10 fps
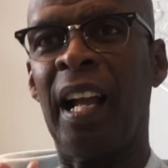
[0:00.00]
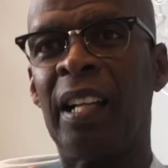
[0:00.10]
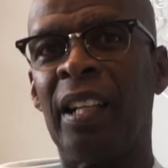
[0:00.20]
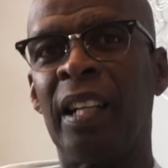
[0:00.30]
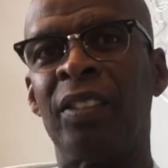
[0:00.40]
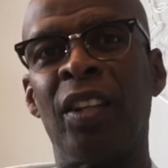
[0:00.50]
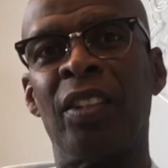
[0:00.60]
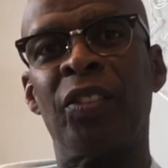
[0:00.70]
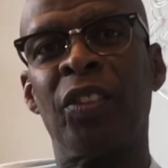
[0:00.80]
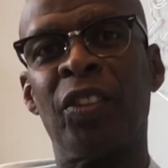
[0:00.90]

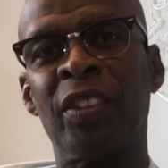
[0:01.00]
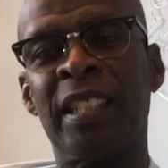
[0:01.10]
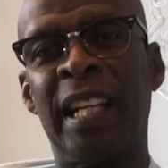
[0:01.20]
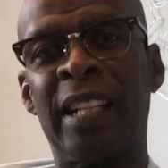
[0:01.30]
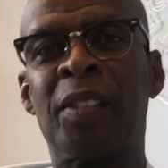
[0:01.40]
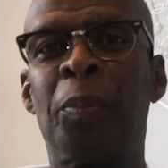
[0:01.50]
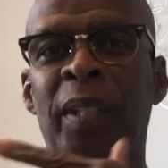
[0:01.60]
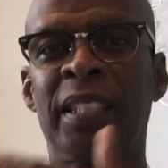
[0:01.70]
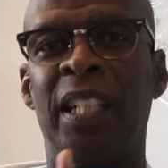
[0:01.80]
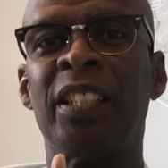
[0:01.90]
And so the
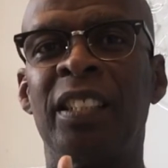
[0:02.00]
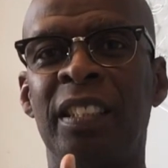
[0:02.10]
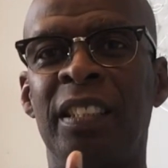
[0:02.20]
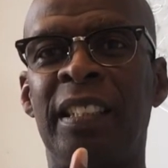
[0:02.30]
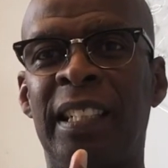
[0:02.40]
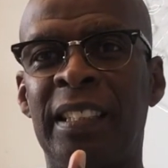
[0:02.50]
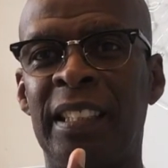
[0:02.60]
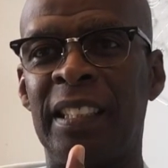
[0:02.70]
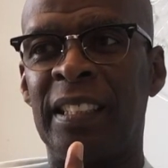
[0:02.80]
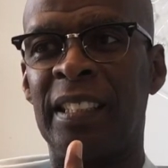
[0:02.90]
expectation that
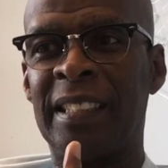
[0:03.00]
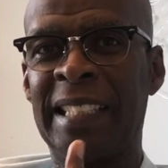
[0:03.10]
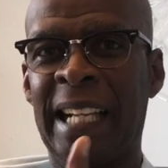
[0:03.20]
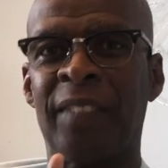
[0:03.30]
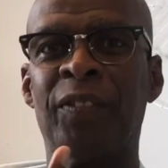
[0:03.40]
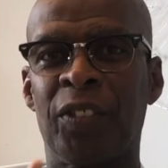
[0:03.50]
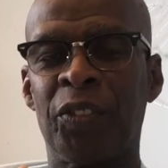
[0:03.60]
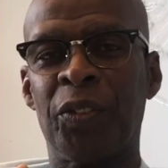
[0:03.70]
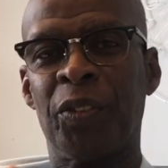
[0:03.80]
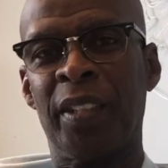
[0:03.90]
teachers give to
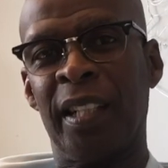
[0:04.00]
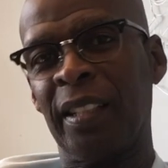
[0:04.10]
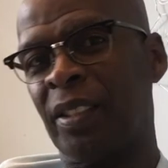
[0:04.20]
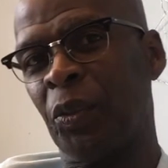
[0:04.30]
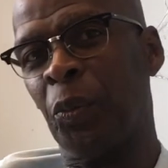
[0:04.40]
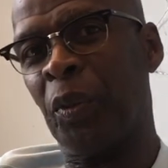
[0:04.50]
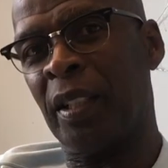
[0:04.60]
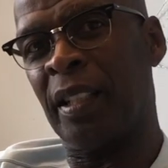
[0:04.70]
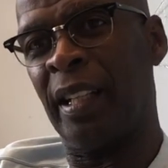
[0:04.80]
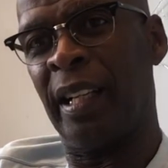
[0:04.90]
students
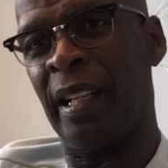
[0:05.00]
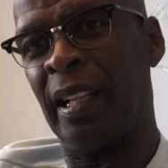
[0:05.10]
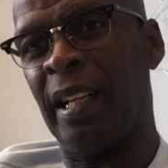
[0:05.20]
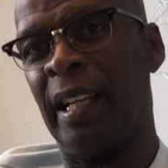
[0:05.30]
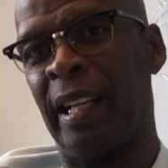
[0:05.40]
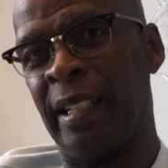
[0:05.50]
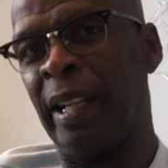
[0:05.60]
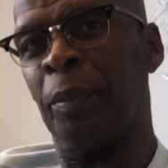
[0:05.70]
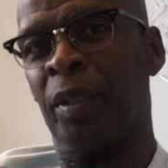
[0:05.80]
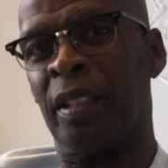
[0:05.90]
will
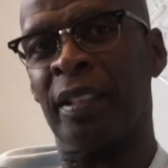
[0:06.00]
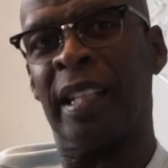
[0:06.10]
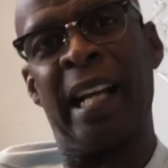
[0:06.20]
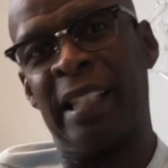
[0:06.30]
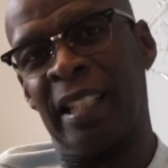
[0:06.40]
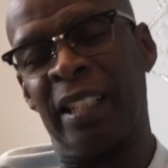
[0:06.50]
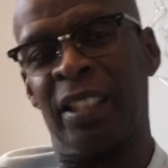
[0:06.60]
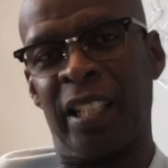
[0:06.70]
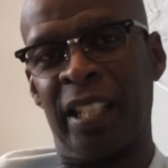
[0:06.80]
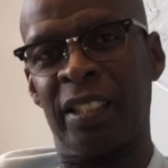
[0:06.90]
enable the kind of
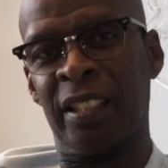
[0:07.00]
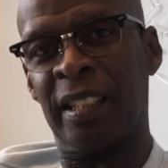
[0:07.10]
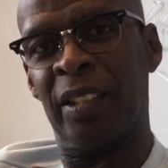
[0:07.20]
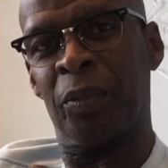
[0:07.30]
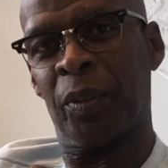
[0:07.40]
educational